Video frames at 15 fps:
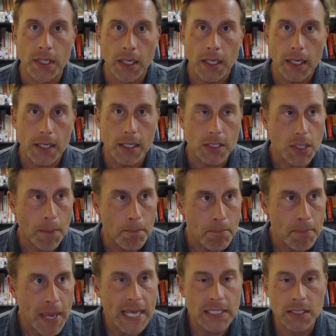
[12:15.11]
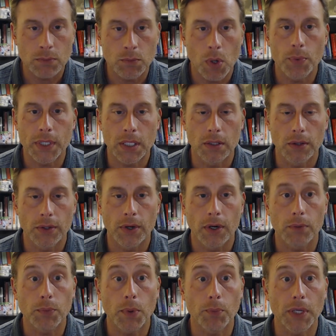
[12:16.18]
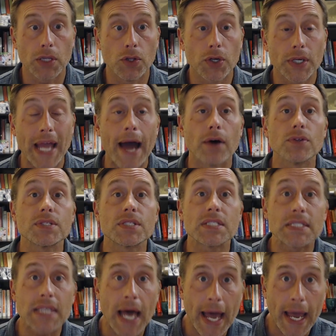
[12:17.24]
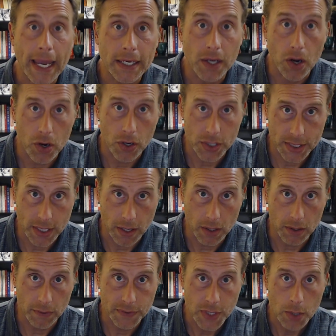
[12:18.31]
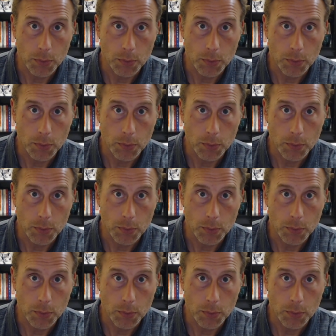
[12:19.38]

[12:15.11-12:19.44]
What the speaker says: And it's amazing what we can learn when we look outside ourselves,